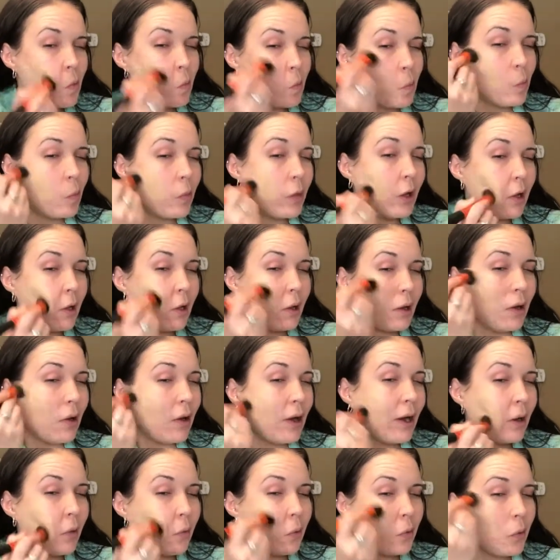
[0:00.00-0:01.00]
But
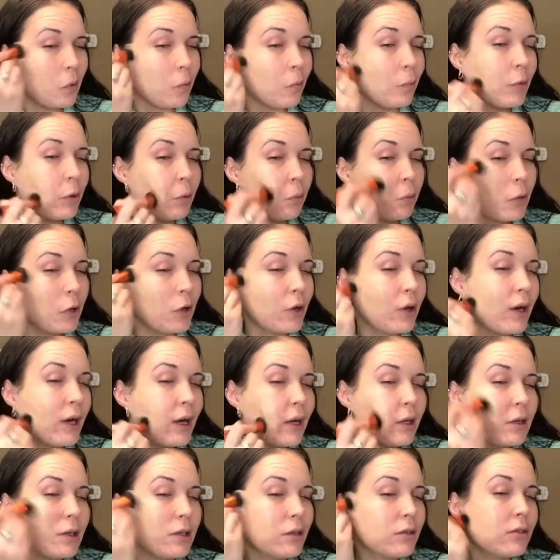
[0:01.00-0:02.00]
I remember
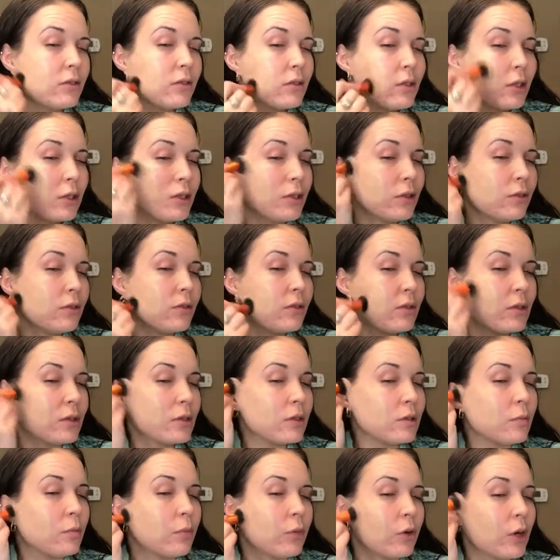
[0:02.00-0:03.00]
I used to use
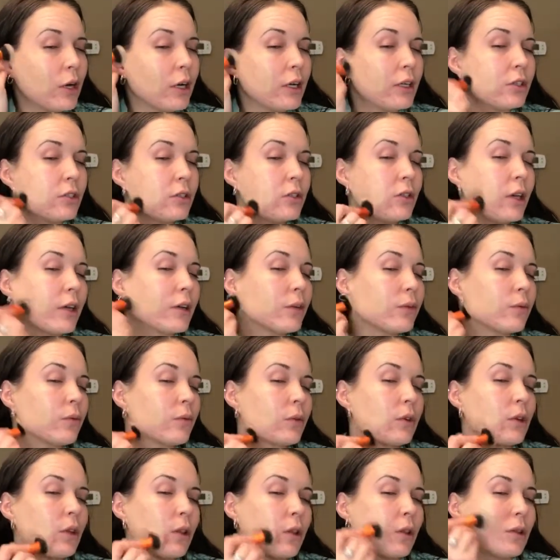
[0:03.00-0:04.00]
this brush like
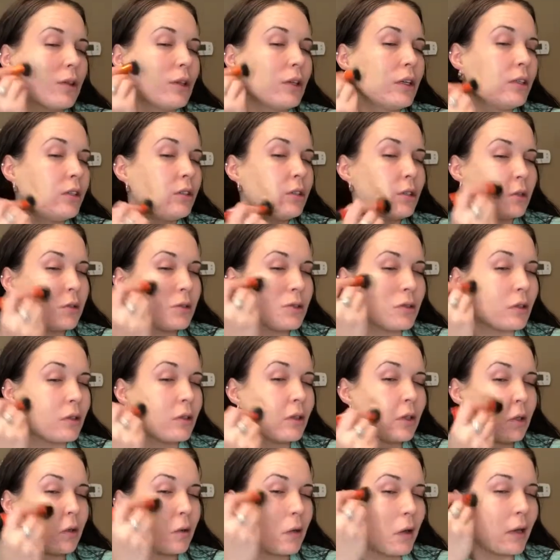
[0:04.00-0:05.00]

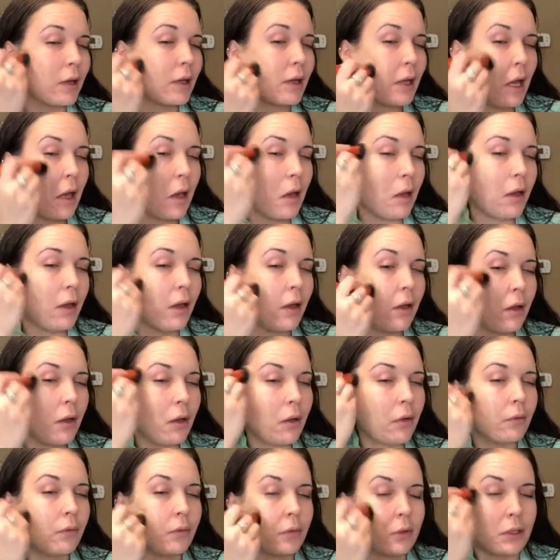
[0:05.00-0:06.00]
religiously, like
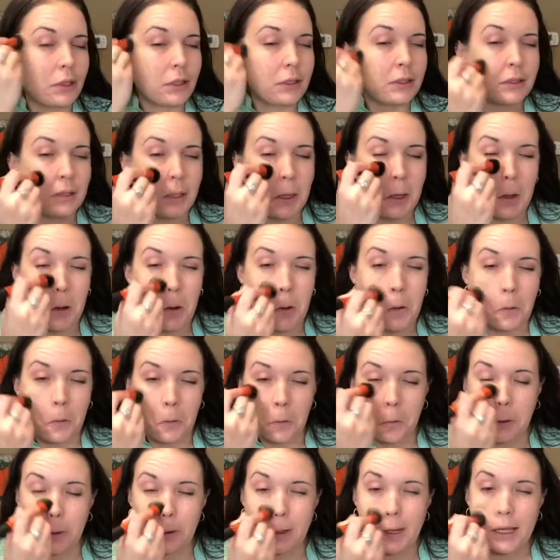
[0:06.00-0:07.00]
every
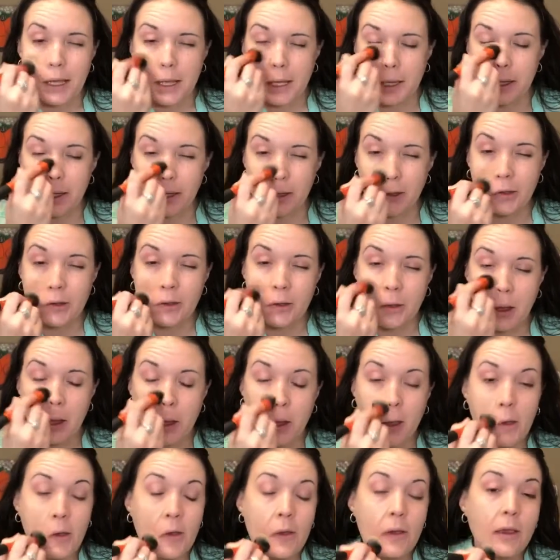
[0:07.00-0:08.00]
single day.
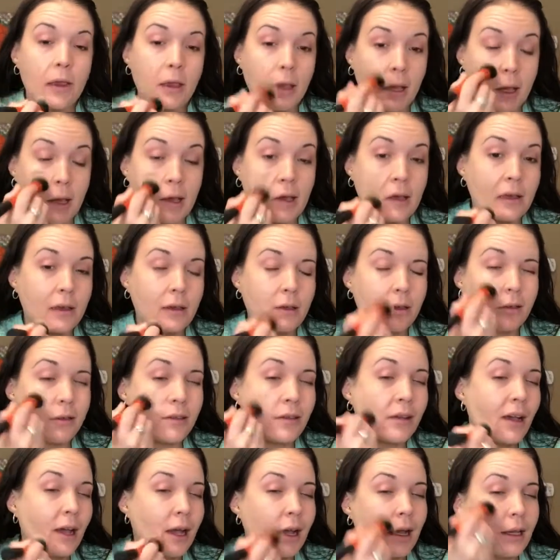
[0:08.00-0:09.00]
And
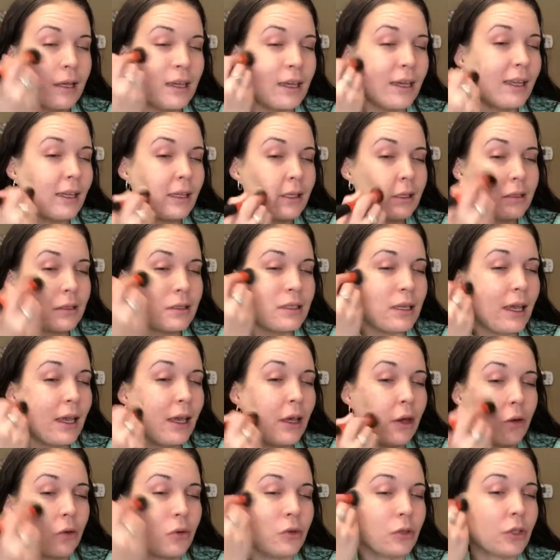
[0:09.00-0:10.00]
I can't
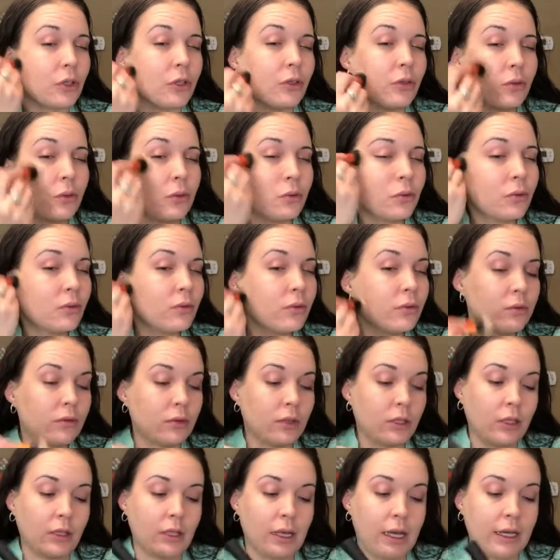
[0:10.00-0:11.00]
tell you
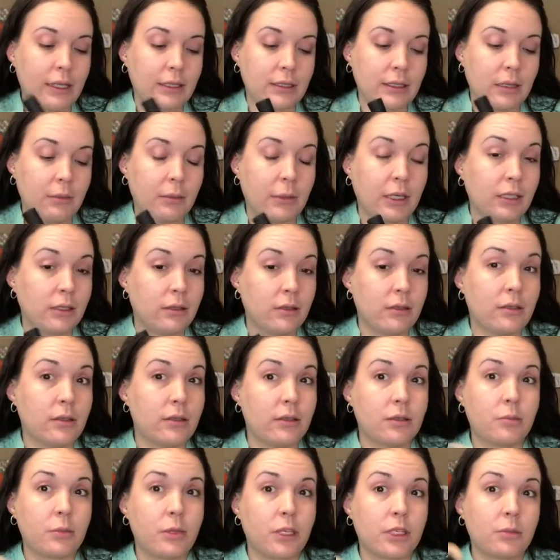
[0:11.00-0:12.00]
the last time I used
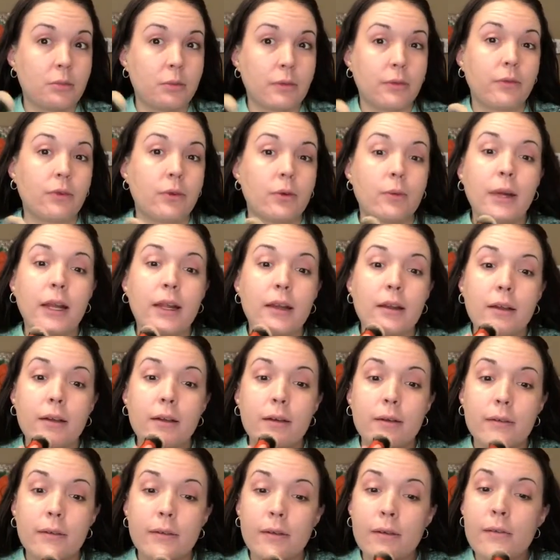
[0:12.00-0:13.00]
this brush before right
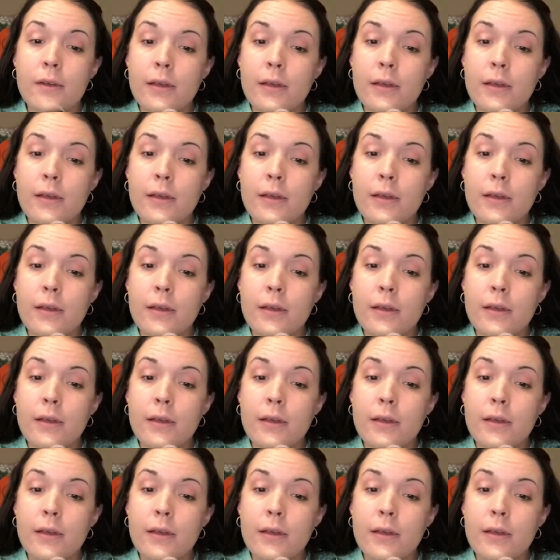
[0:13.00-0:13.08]
now.